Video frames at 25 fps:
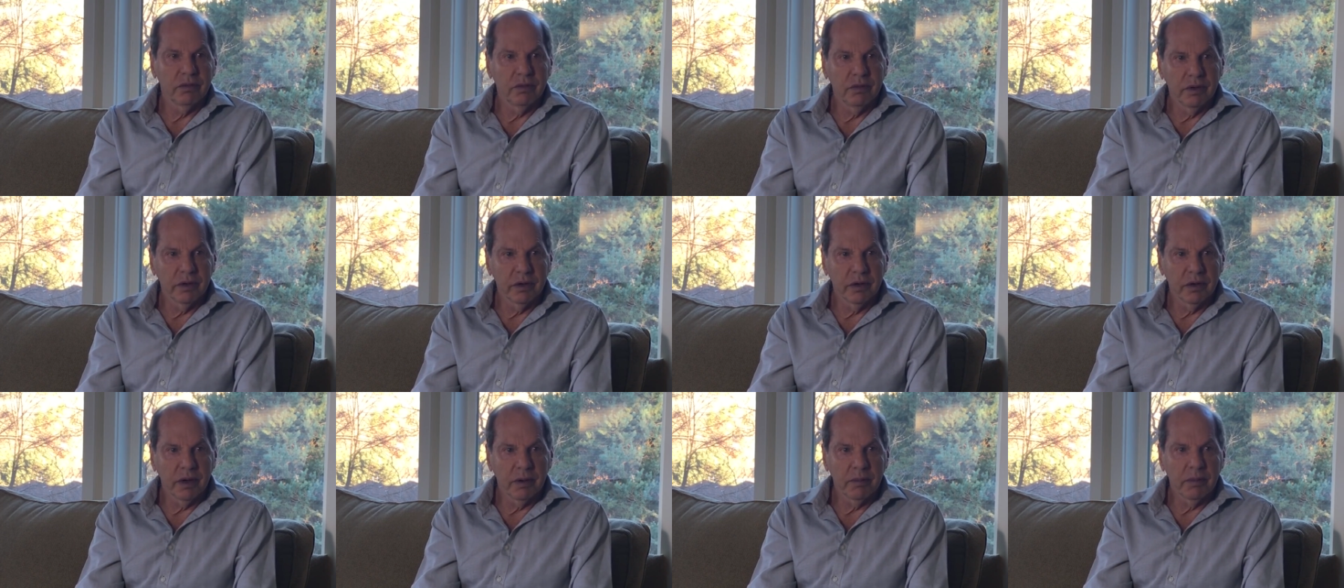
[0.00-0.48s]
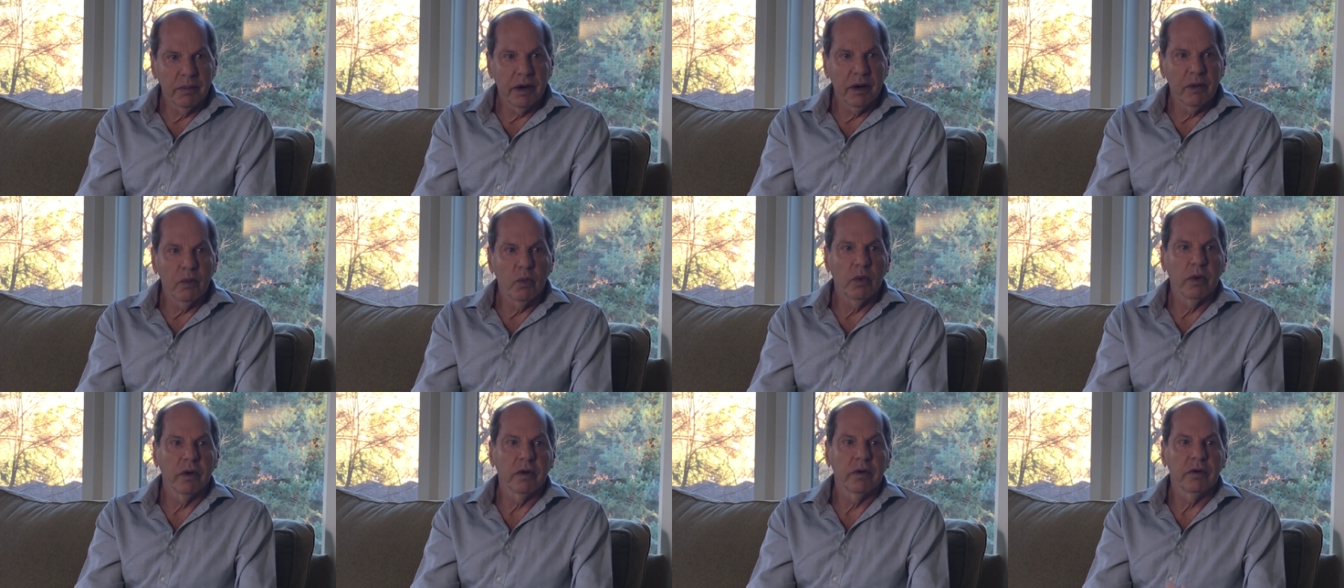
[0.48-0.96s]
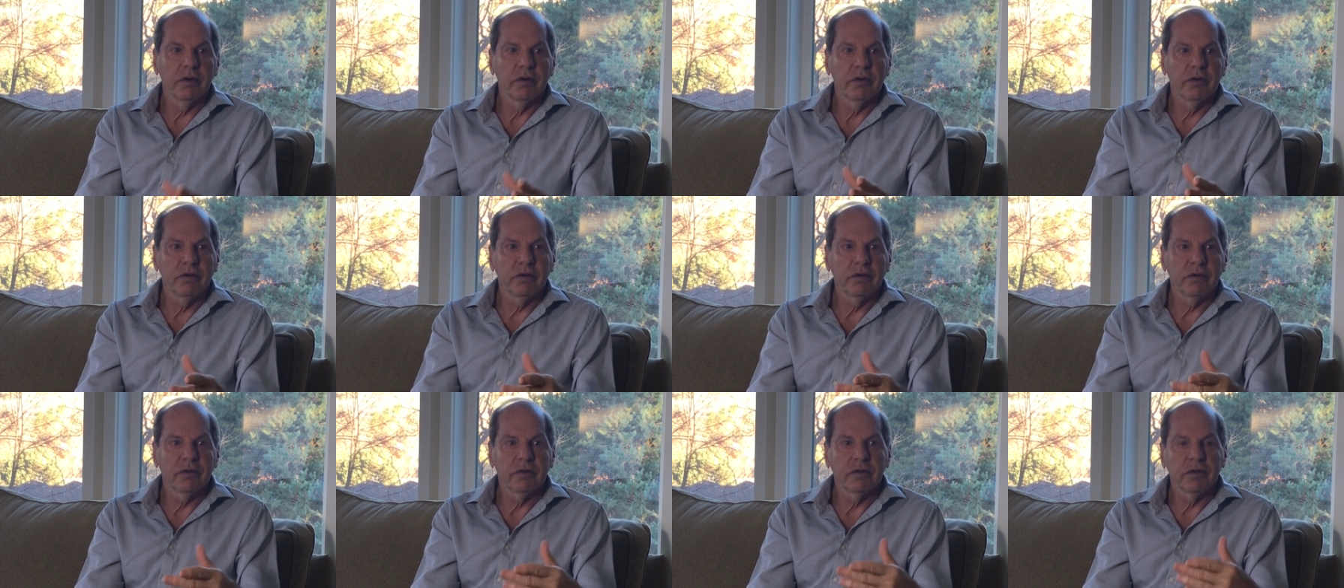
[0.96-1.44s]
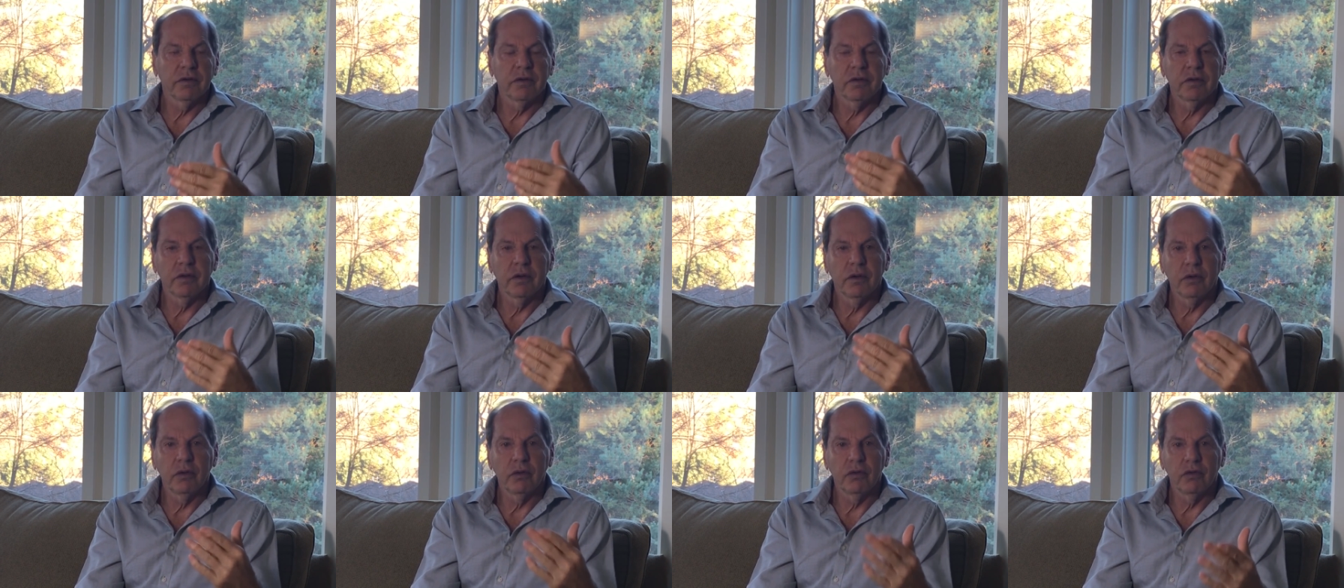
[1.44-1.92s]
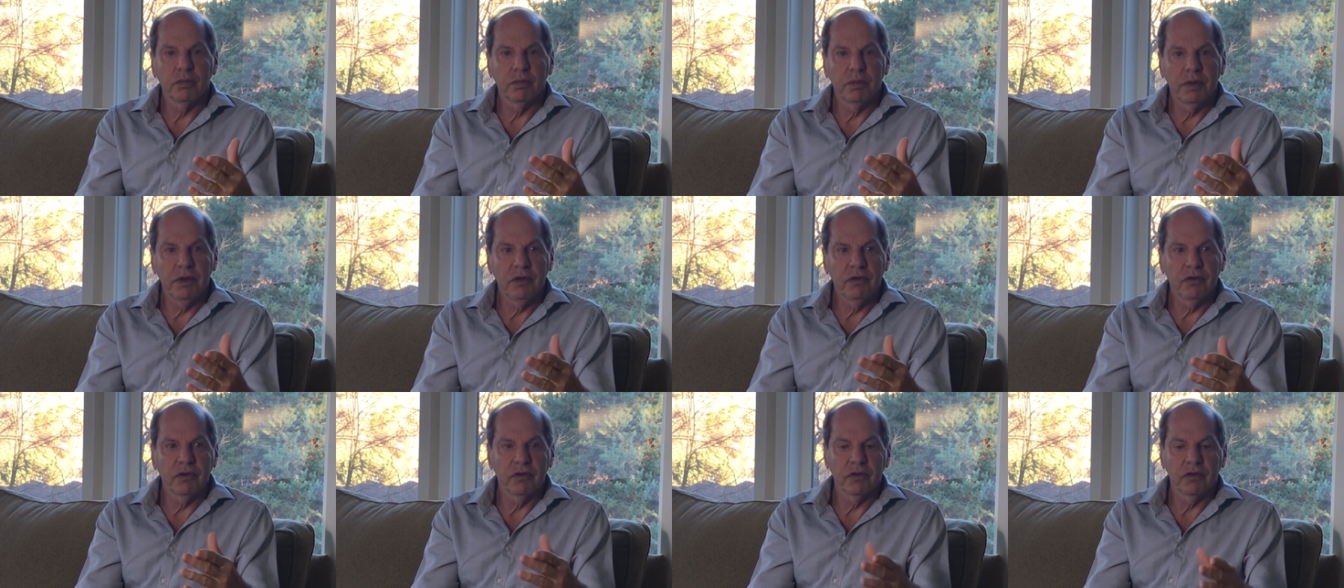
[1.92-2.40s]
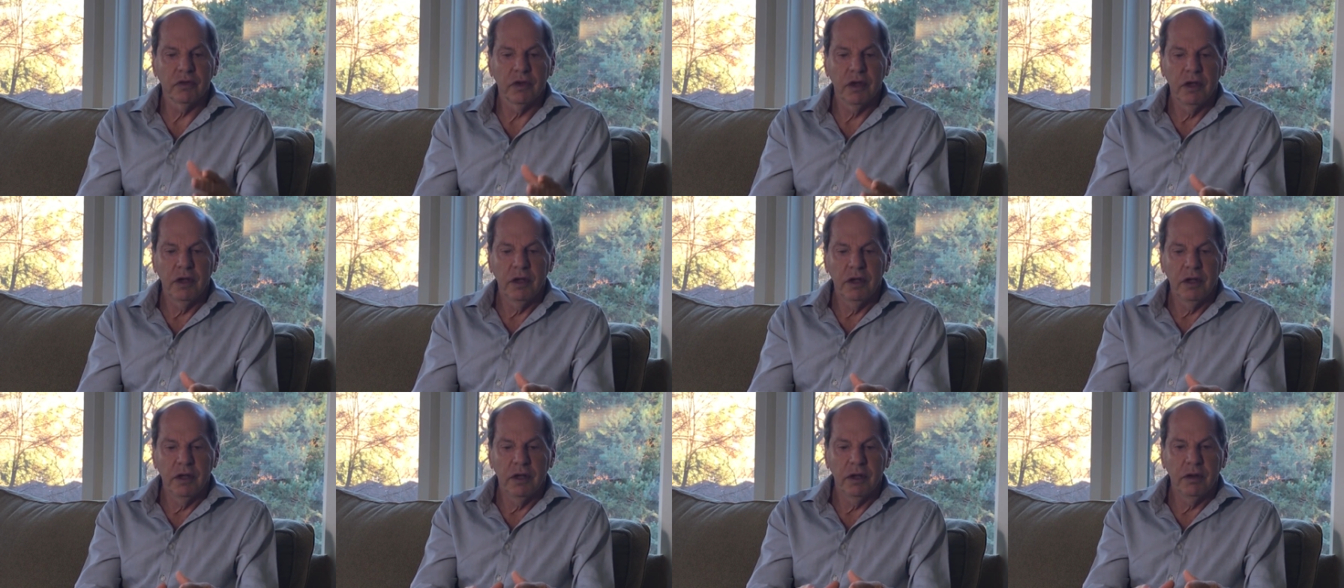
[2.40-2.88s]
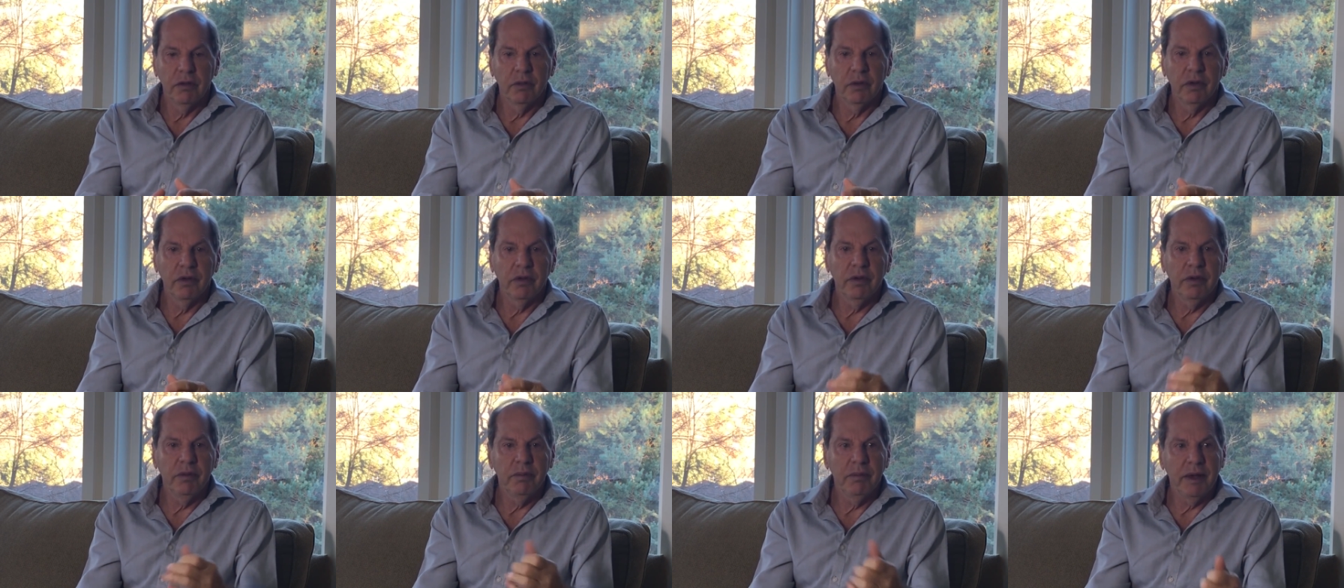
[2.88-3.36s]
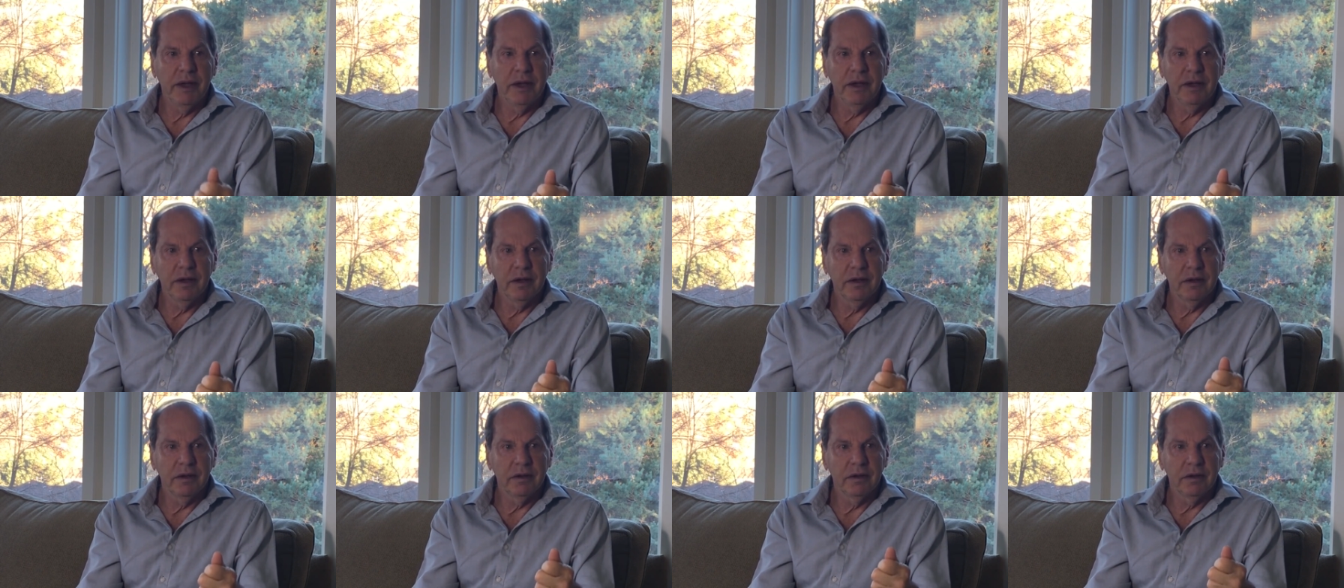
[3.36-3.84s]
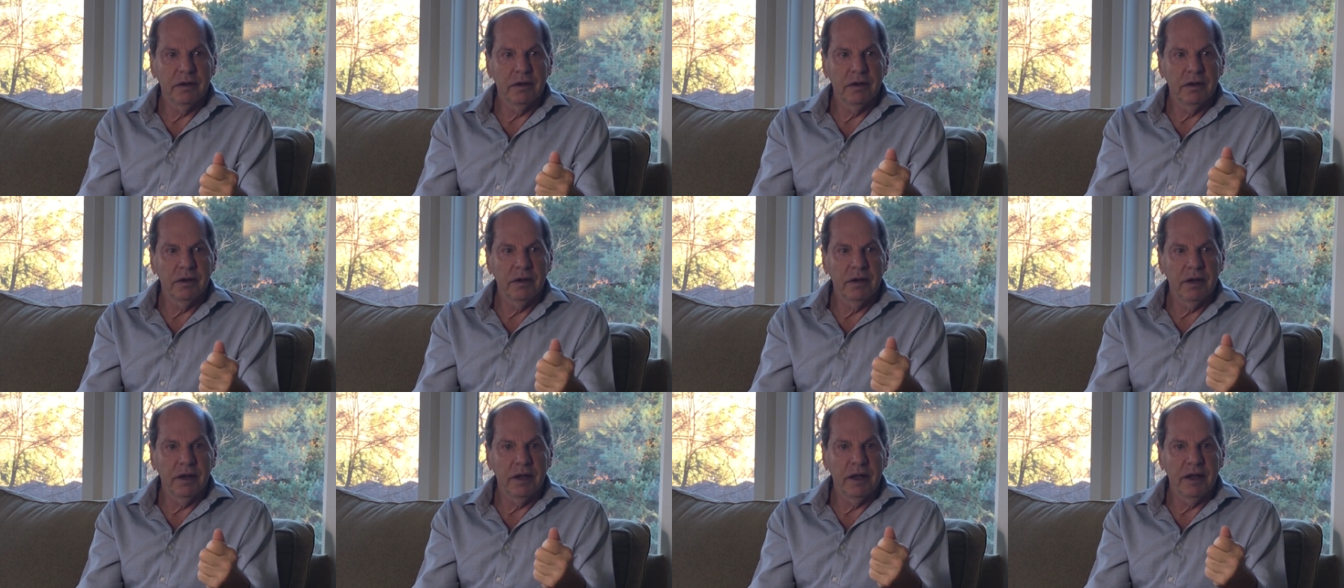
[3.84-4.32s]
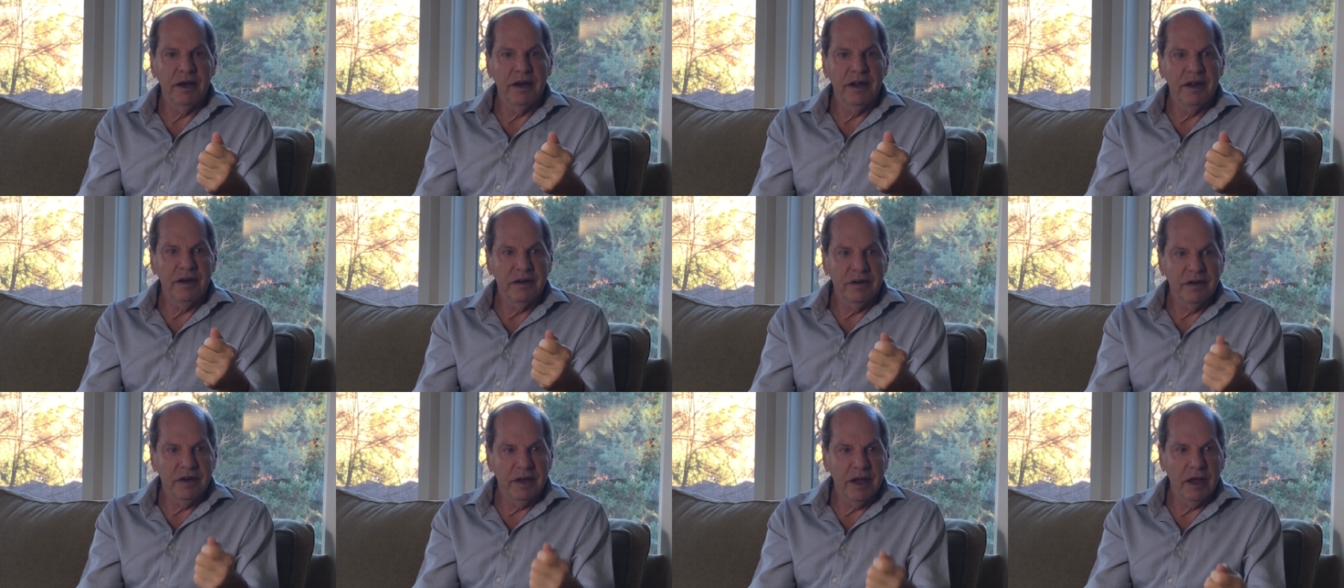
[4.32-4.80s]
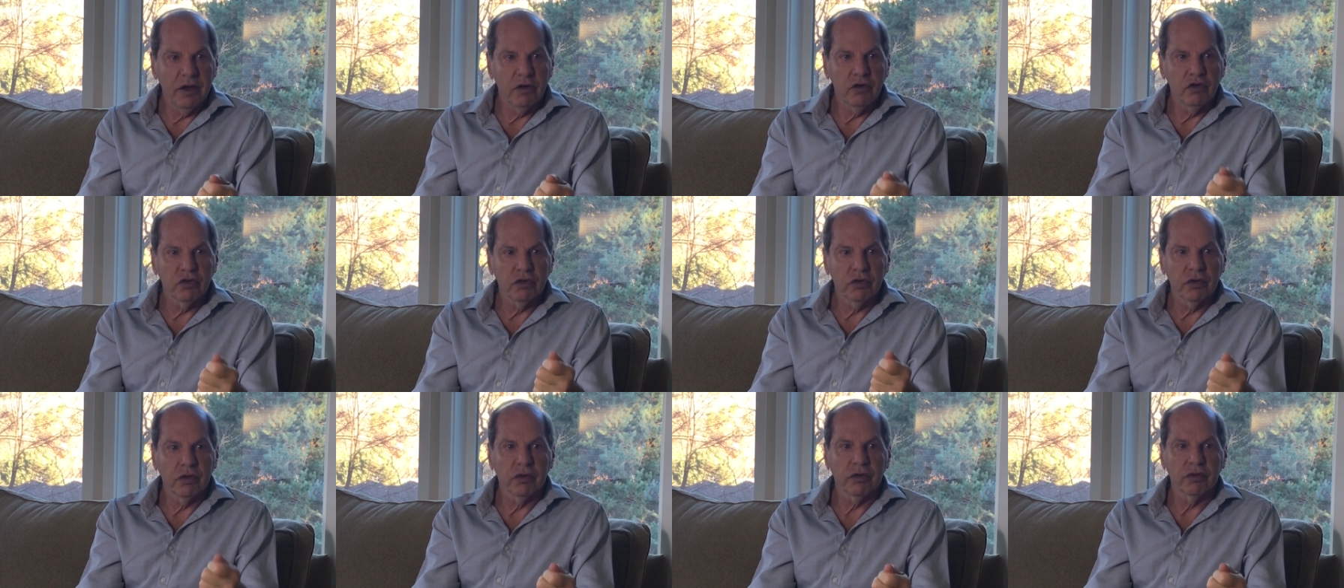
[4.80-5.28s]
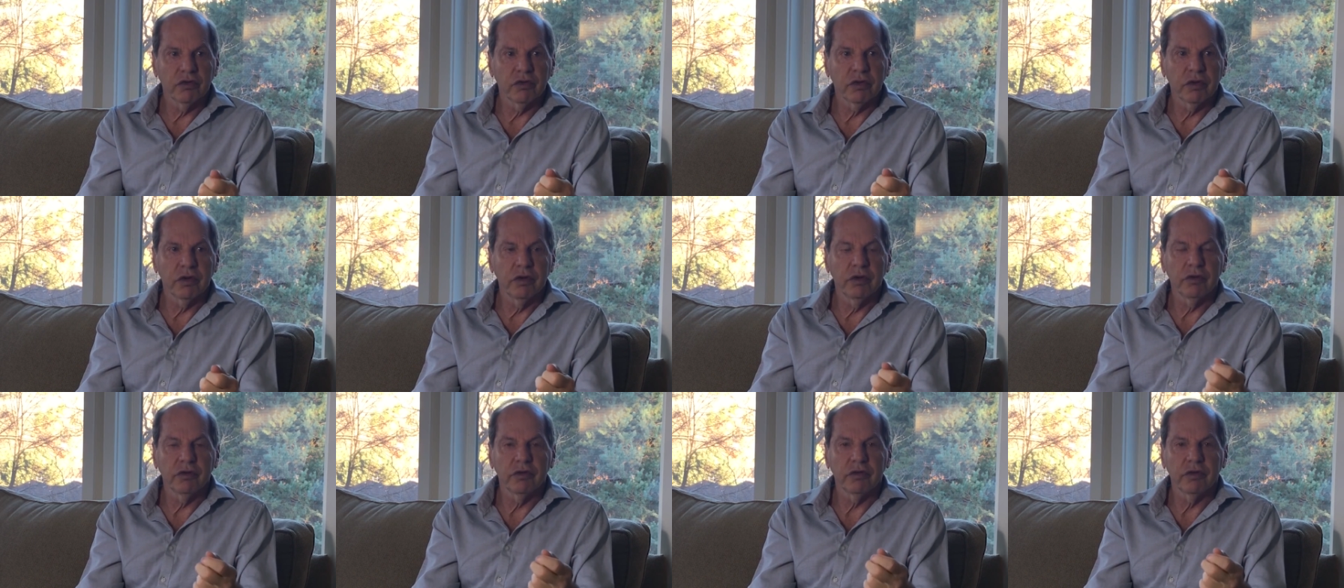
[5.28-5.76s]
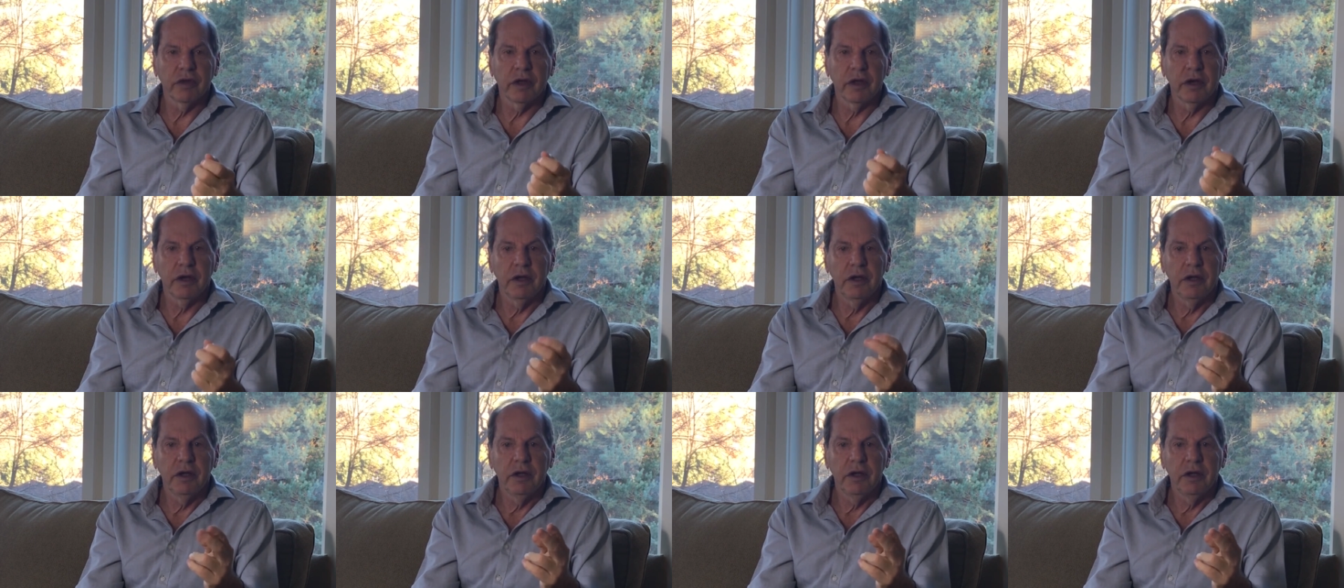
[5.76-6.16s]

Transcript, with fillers: where are my words? Mm-hmm. Those pieces. And really make it an intentional skill set.